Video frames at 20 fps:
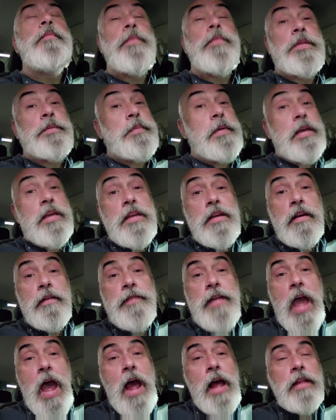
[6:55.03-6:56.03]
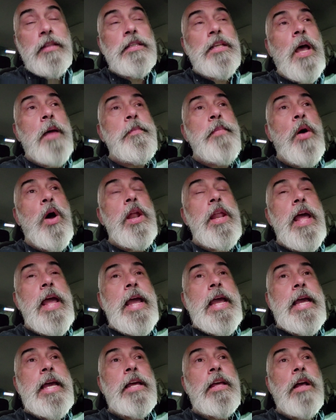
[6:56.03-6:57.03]
Speaking of cats, I bought
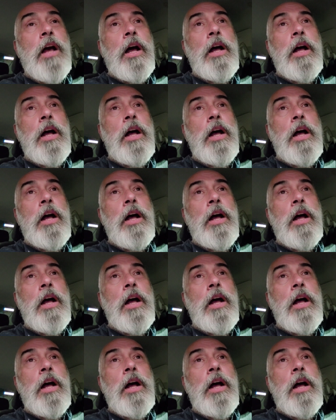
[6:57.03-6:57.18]
a